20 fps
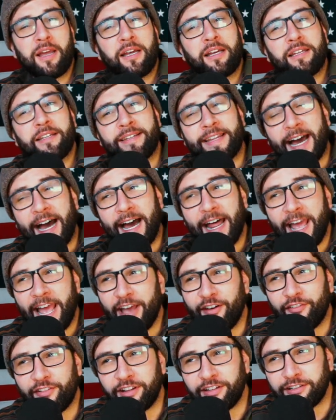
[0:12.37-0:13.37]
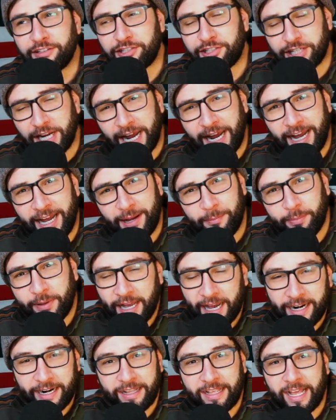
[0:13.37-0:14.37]
not having a job
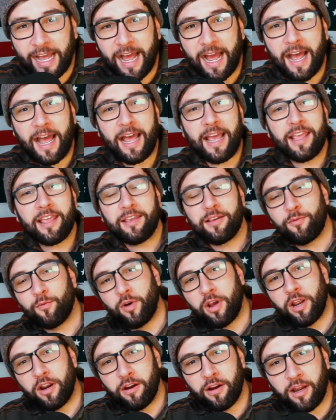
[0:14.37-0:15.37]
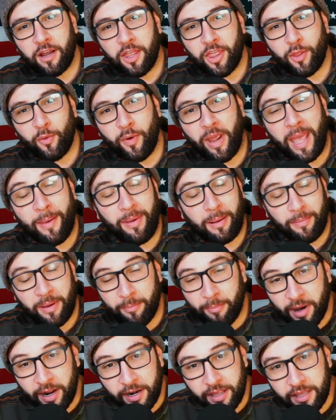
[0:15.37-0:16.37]
kind of guy, where the way I make
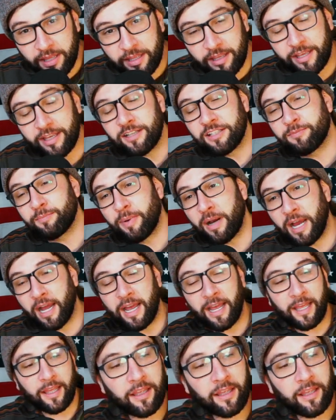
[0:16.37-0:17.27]
my money is by